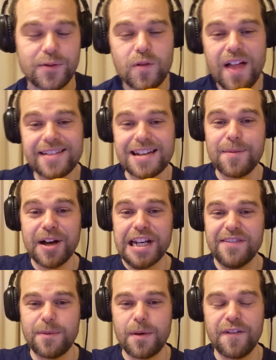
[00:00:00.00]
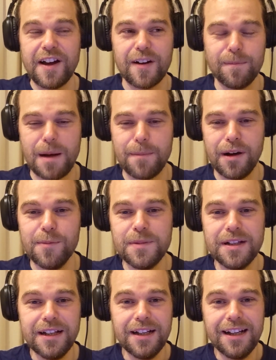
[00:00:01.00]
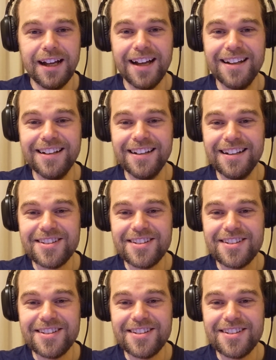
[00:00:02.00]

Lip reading: of all that time I could have had my finger up my bum. And